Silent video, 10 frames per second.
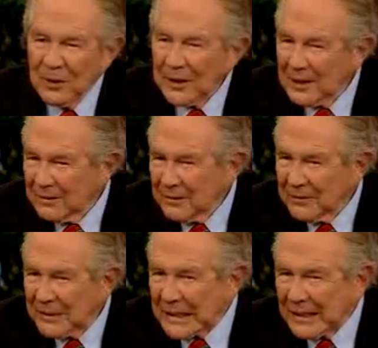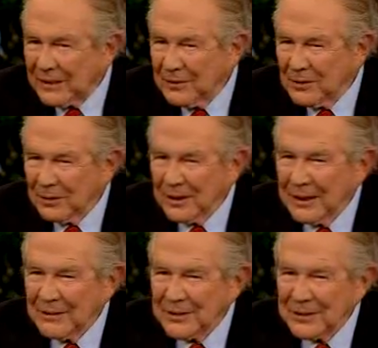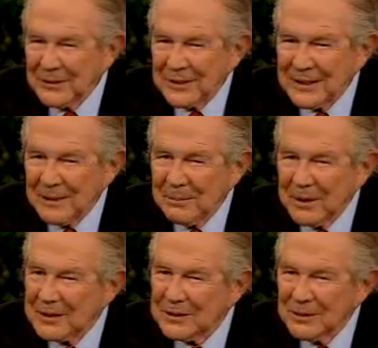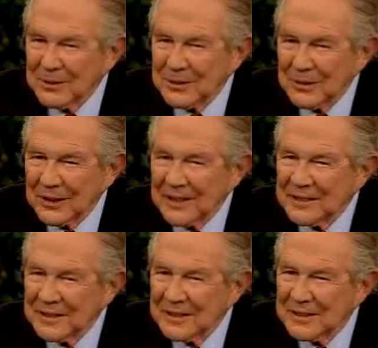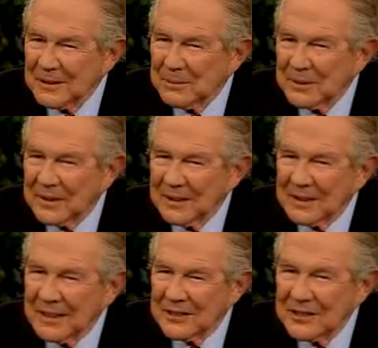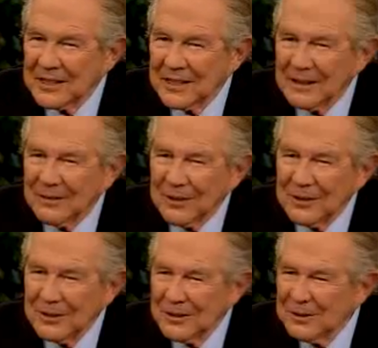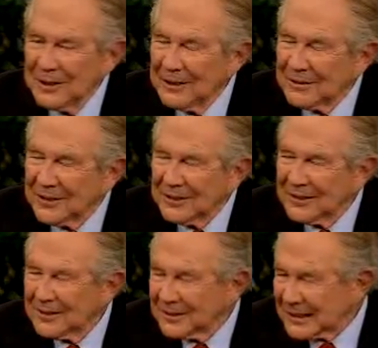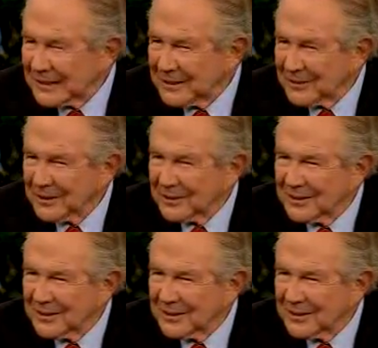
wife, you all were having sort of a tempestuous relationship, and then did she leave you or you left her? What?